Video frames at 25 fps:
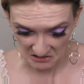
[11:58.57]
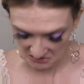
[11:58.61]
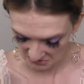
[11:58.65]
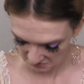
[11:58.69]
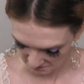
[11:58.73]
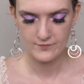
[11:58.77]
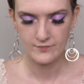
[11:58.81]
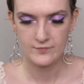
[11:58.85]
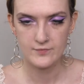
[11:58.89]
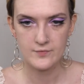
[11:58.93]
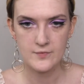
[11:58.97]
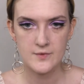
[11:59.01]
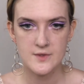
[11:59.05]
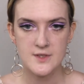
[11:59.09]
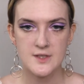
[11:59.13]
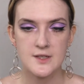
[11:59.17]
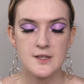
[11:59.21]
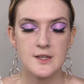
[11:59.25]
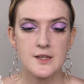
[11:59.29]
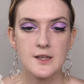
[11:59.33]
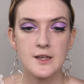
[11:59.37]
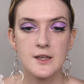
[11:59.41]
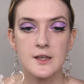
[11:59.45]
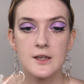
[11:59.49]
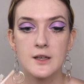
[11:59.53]
And take
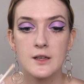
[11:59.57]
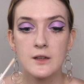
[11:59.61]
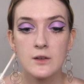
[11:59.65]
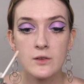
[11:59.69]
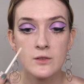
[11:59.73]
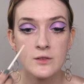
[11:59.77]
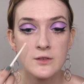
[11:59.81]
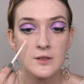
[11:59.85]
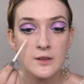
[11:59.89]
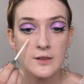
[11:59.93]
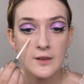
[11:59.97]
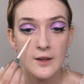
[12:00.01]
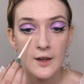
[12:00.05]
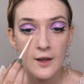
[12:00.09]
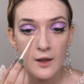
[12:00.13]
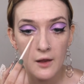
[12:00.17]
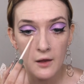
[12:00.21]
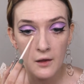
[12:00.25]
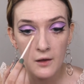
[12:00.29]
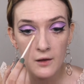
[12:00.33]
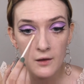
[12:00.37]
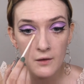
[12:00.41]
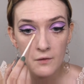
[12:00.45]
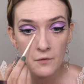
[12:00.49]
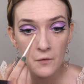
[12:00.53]
it under the
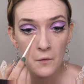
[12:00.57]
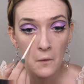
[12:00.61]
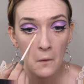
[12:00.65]
eyes,